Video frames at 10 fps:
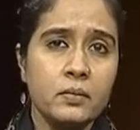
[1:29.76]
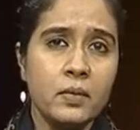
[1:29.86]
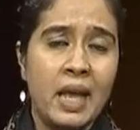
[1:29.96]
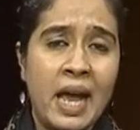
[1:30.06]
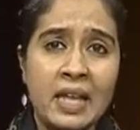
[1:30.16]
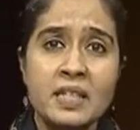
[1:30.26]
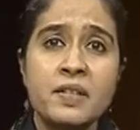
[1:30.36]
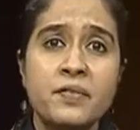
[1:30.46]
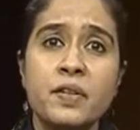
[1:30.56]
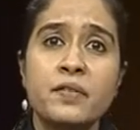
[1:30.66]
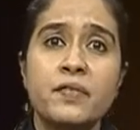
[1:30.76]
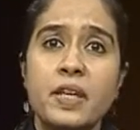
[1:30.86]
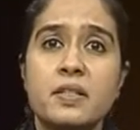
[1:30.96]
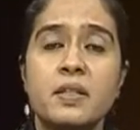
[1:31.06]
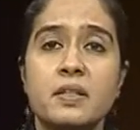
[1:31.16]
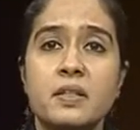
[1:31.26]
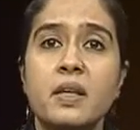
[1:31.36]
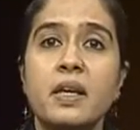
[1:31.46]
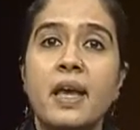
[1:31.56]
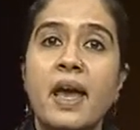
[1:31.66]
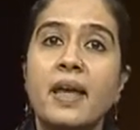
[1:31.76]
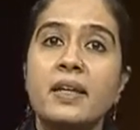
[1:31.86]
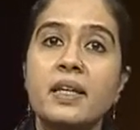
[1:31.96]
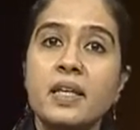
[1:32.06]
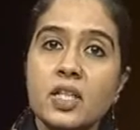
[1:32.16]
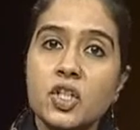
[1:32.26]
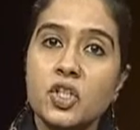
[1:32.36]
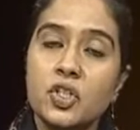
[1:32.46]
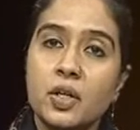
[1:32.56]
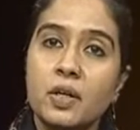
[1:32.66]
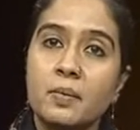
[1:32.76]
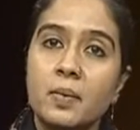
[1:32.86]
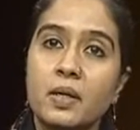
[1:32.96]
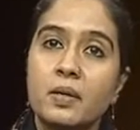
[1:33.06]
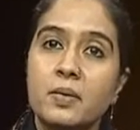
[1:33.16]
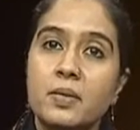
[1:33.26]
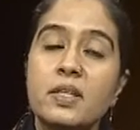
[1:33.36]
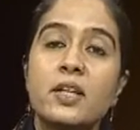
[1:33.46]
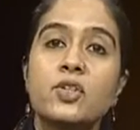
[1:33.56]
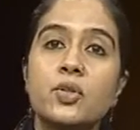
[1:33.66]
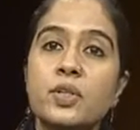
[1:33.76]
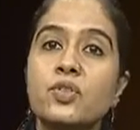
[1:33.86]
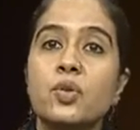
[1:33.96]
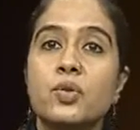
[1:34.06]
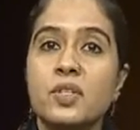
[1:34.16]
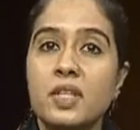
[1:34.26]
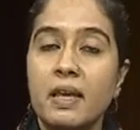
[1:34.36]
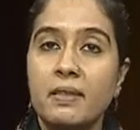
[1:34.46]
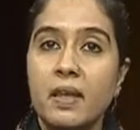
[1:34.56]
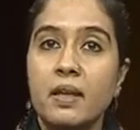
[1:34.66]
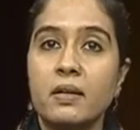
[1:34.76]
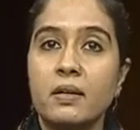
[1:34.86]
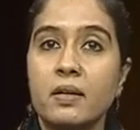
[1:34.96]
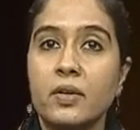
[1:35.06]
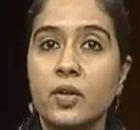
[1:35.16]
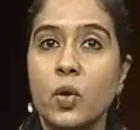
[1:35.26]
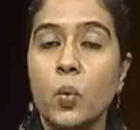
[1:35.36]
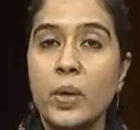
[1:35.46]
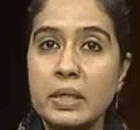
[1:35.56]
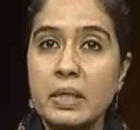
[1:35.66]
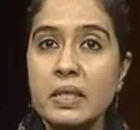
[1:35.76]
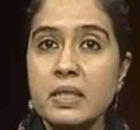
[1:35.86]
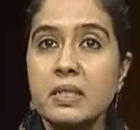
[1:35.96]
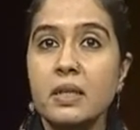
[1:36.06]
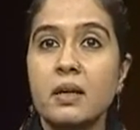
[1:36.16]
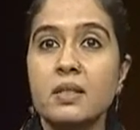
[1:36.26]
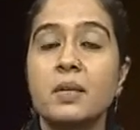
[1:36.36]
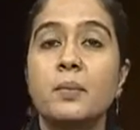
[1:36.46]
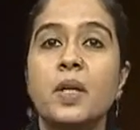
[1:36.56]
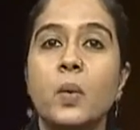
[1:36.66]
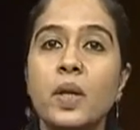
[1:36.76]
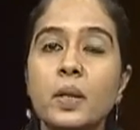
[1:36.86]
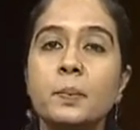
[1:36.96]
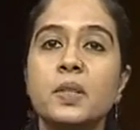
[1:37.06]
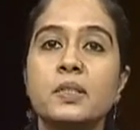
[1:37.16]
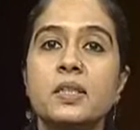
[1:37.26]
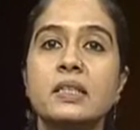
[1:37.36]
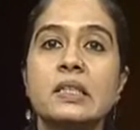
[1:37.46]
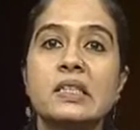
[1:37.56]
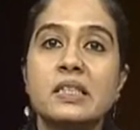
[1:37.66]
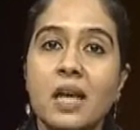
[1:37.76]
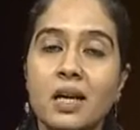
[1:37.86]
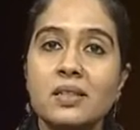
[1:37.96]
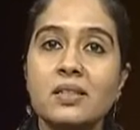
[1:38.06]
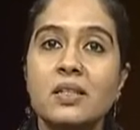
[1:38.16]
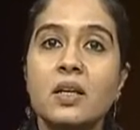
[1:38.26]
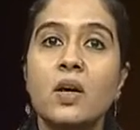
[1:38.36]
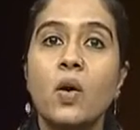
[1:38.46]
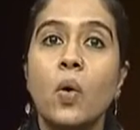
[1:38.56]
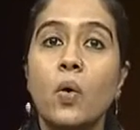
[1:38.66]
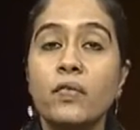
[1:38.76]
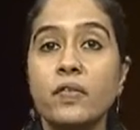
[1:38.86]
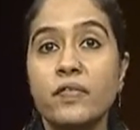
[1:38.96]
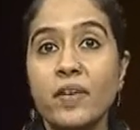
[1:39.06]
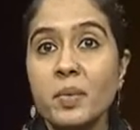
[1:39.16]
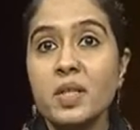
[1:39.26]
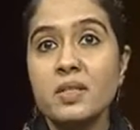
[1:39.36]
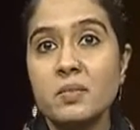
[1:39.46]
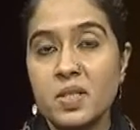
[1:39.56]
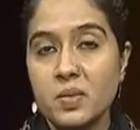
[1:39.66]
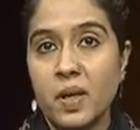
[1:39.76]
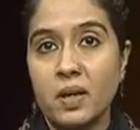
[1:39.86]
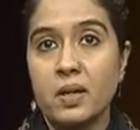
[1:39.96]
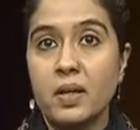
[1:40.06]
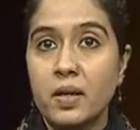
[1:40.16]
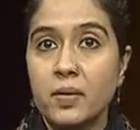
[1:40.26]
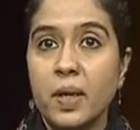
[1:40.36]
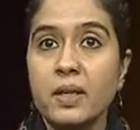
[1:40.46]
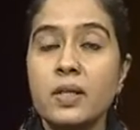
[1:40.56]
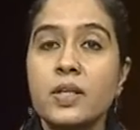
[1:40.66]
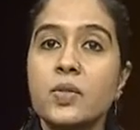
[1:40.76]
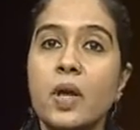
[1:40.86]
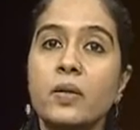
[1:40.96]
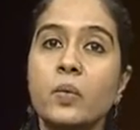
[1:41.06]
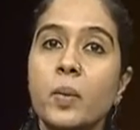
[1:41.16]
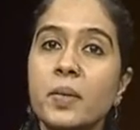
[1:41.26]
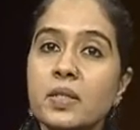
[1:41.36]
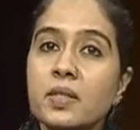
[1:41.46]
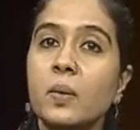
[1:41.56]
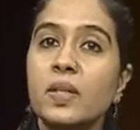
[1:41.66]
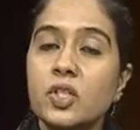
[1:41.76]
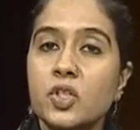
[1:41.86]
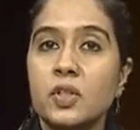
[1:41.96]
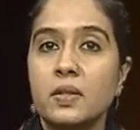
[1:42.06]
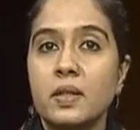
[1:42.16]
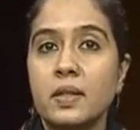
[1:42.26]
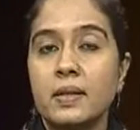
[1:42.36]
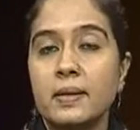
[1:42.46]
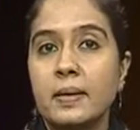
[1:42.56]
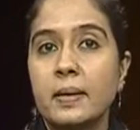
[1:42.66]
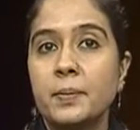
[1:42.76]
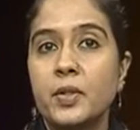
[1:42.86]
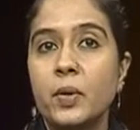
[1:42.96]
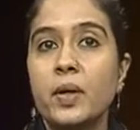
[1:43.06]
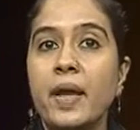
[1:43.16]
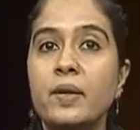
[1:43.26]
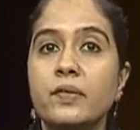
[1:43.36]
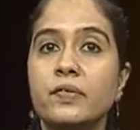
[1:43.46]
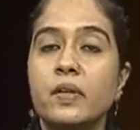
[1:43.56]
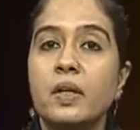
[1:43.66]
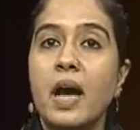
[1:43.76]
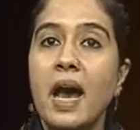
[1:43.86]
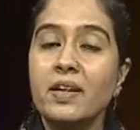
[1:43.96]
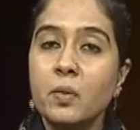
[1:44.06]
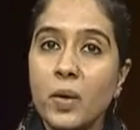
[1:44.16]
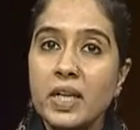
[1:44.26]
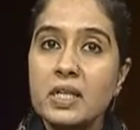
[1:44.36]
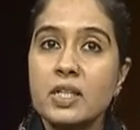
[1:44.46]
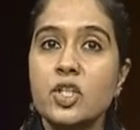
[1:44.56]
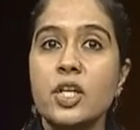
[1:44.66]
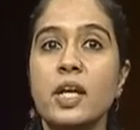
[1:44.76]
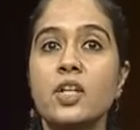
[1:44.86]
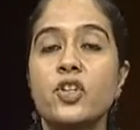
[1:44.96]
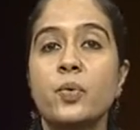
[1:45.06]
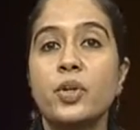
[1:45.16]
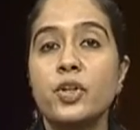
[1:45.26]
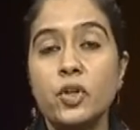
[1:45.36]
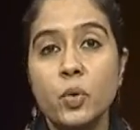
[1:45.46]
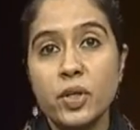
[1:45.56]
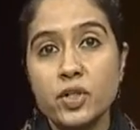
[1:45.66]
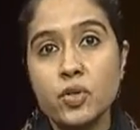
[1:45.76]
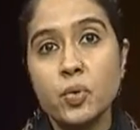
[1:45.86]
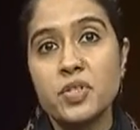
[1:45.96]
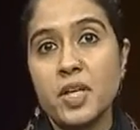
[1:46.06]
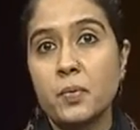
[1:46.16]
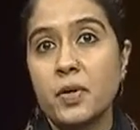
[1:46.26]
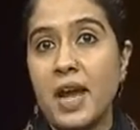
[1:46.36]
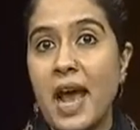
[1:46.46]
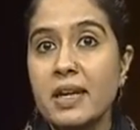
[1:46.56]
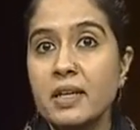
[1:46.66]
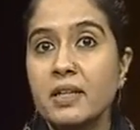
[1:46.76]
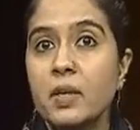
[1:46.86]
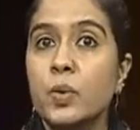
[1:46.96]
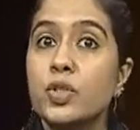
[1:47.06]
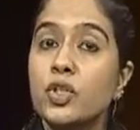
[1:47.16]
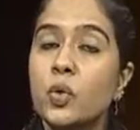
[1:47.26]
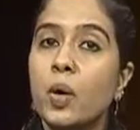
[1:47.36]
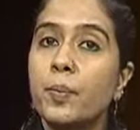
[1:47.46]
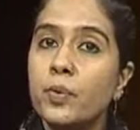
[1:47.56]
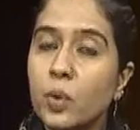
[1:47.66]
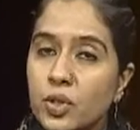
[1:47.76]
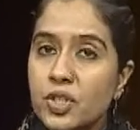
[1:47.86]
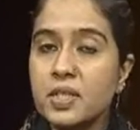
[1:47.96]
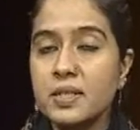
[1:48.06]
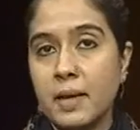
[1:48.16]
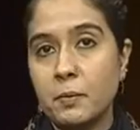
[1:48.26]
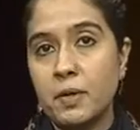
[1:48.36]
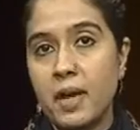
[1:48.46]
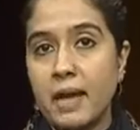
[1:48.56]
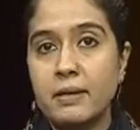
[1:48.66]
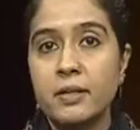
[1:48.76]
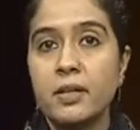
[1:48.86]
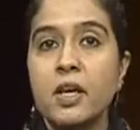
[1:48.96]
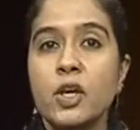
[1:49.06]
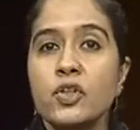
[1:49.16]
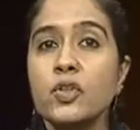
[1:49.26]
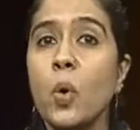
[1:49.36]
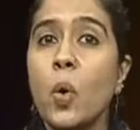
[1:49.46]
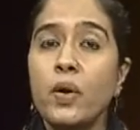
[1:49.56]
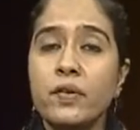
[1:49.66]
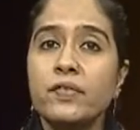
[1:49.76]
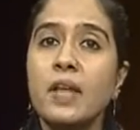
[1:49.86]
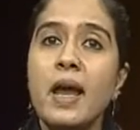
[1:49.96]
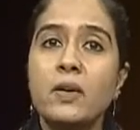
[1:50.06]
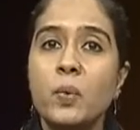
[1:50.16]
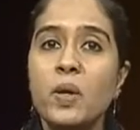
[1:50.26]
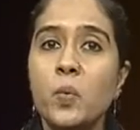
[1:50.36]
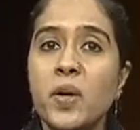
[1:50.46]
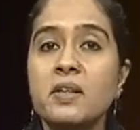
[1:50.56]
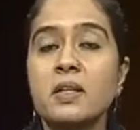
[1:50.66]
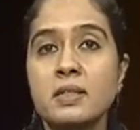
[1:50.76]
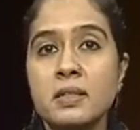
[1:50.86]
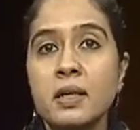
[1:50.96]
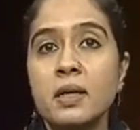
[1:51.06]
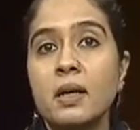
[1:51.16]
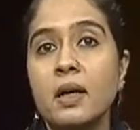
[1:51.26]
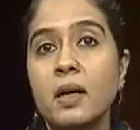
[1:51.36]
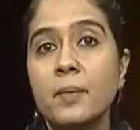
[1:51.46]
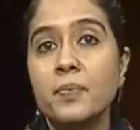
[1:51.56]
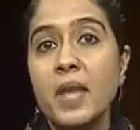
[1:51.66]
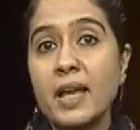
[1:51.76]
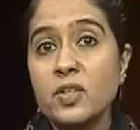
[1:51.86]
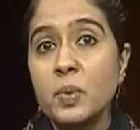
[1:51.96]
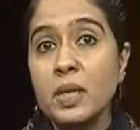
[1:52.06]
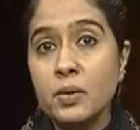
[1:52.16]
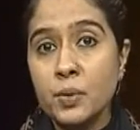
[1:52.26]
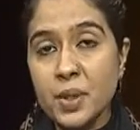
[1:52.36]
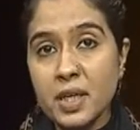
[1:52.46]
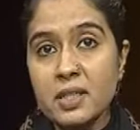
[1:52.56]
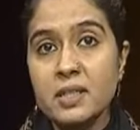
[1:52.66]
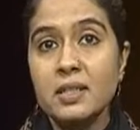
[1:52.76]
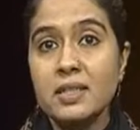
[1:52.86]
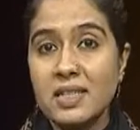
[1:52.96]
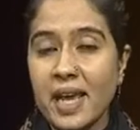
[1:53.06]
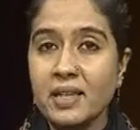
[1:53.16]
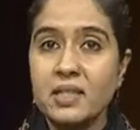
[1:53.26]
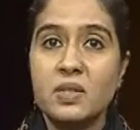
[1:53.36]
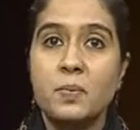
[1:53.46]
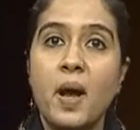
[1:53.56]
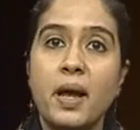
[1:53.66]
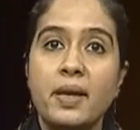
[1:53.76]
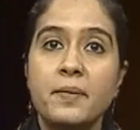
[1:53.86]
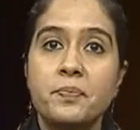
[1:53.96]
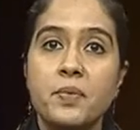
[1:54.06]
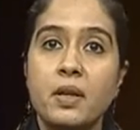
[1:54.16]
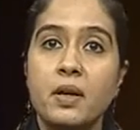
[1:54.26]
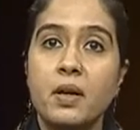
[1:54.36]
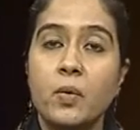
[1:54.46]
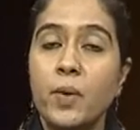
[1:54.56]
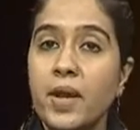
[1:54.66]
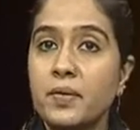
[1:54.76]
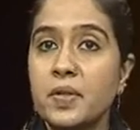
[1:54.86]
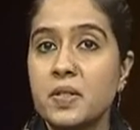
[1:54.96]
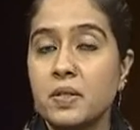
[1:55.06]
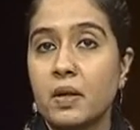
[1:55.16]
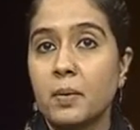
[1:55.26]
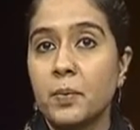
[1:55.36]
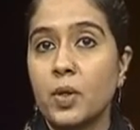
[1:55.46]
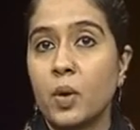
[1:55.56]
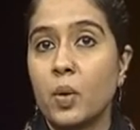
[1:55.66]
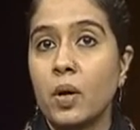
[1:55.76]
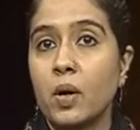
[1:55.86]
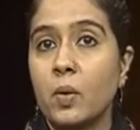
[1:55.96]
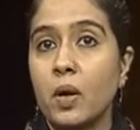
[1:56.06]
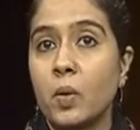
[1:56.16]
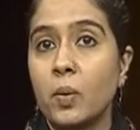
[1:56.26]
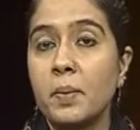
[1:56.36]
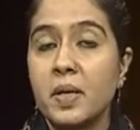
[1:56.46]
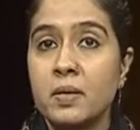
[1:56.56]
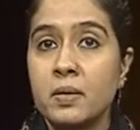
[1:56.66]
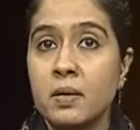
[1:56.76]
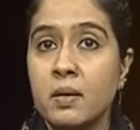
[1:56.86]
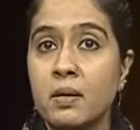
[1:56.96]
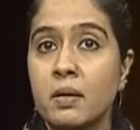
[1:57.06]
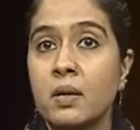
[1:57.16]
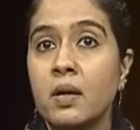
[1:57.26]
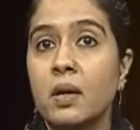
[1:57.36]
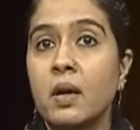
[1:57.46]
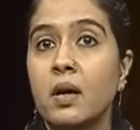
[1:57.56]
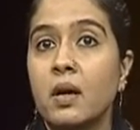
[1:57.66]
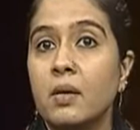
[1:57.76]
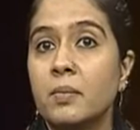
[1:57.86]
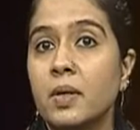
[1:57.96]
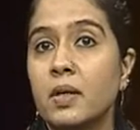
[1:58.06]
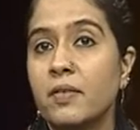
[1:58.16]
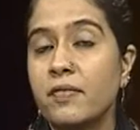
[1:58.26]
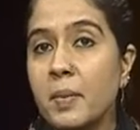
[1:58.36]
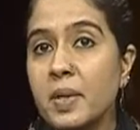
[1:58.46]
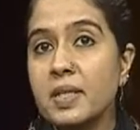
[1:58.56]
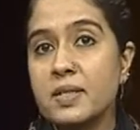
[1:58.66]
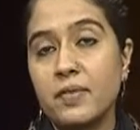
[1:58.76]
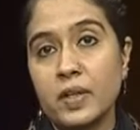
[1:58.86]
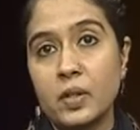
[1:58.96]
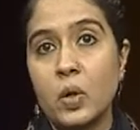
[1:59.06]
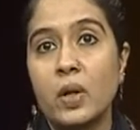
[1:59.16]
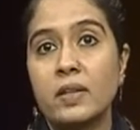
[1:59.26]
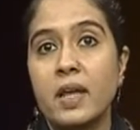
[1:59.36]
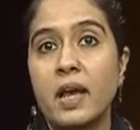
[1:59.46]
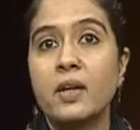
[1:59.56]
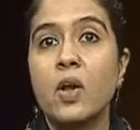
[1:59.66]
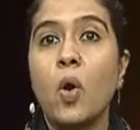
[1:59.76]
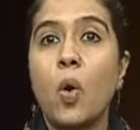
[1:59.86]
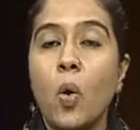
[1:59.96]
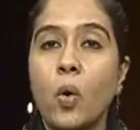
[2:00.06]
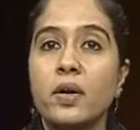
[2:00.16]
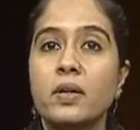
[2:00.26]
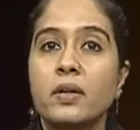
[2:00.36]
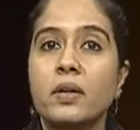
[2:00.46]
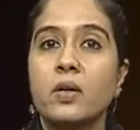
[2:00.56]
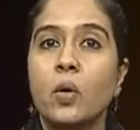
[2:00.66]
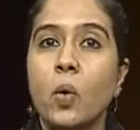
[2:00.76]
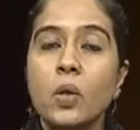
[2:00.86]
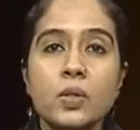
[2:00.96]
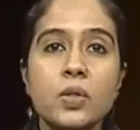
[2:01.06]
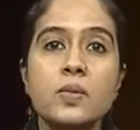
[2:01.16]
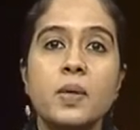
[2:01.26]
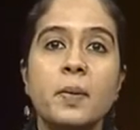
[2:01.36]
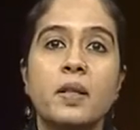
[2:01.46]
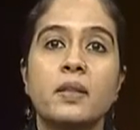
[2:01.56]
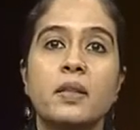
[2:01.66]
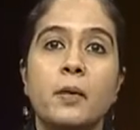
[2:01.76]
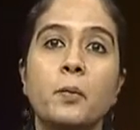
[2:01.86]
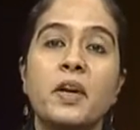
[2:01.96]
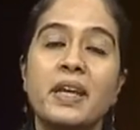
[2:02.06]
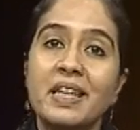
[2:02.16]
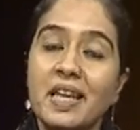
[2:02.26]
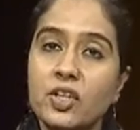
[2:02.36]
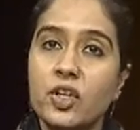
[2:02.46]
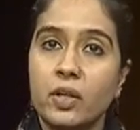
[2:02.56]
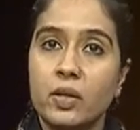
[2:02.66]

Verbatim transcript: had different phases, and each uh, uh, century, so to say, then, uh, you know, witnessed uh, some development in the stance of feminism as well, right? So, how the women's question uh, you know, kind of uh, underwent a change. There were new issues that were added. There was new approaches that were added. So all of that we witness um, as we read the texts by uh, various, uh, you know, uh, women feminists, if you can call it that, or all those women that were engaging